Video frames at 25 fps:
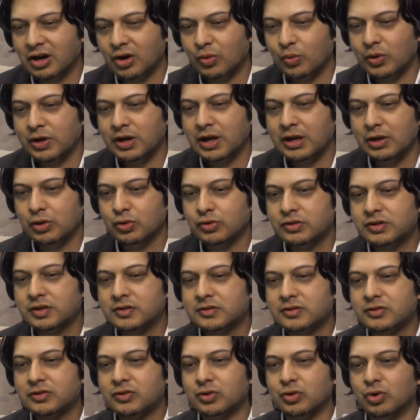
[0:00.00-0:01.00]
When I looked
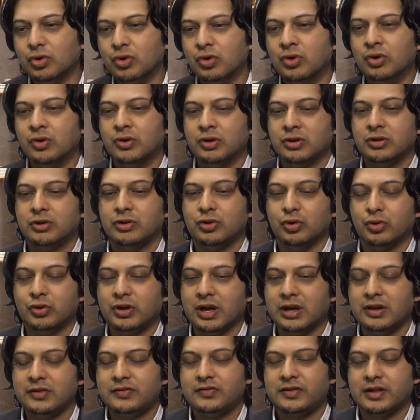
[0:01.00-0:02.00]
at your
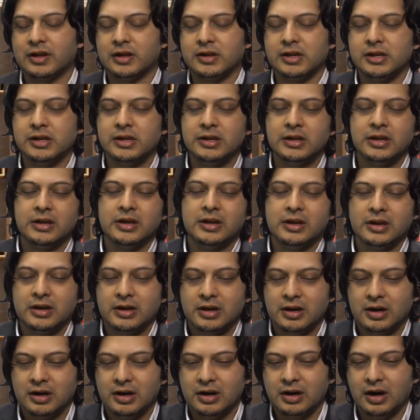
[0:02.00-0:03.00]
case study,
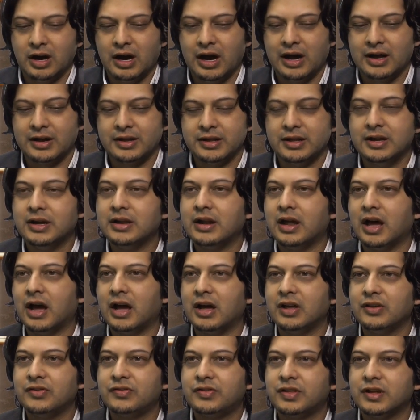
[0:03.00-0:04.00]
I
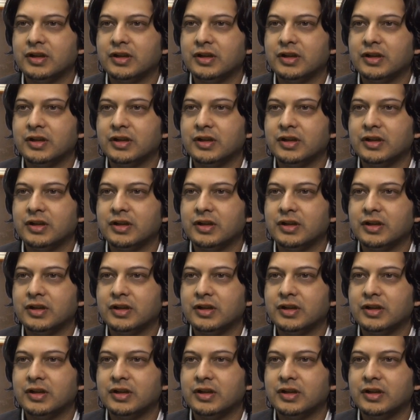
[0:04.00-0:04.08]
realized